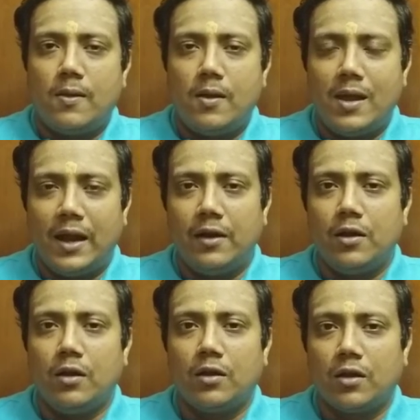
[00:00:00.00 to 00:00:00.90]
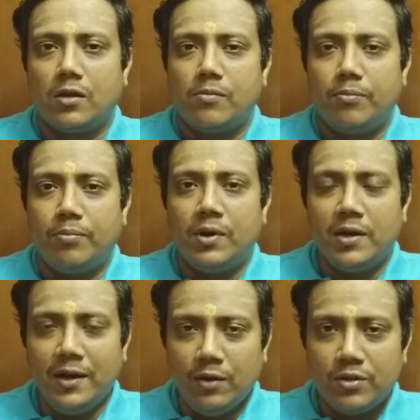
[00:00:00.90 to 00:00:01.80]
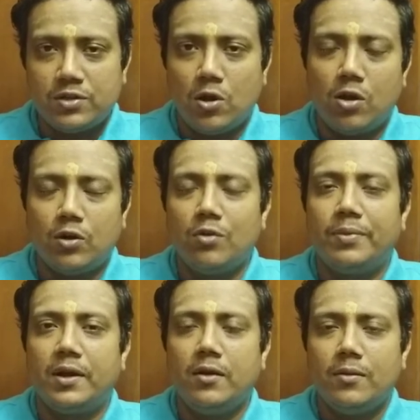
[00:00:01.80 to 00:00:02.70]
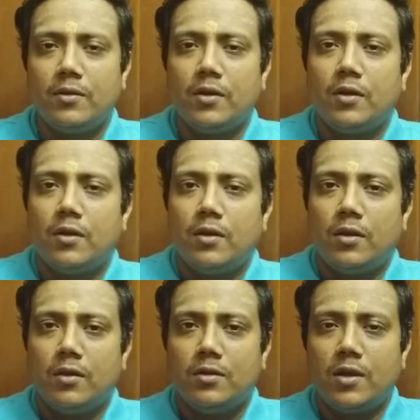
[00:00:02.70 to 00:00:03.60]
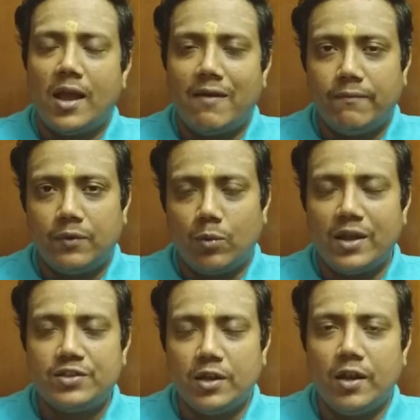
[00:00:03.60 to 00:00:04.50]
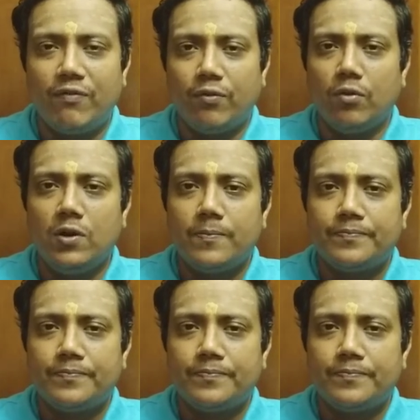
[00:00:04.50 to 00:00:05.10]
And pertaining to this lockdown period, have twice a day food.